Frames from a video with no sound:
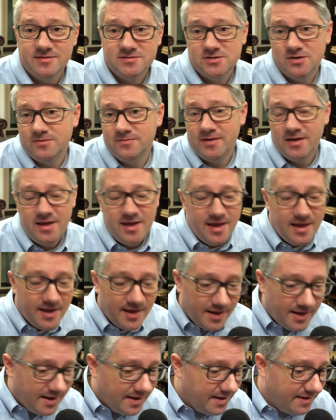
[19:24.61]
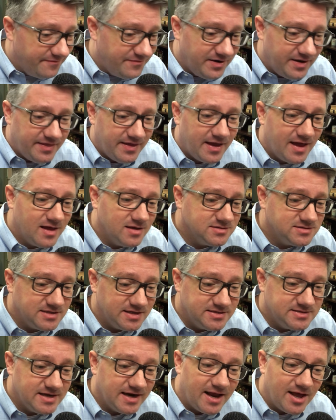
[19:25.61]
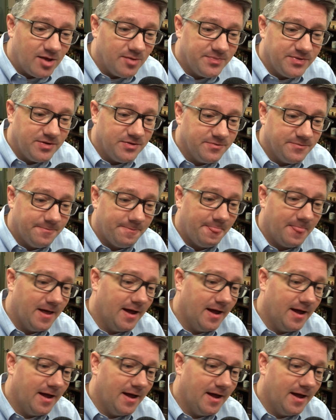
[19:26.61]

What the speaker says: So if anything else, it's going to help you.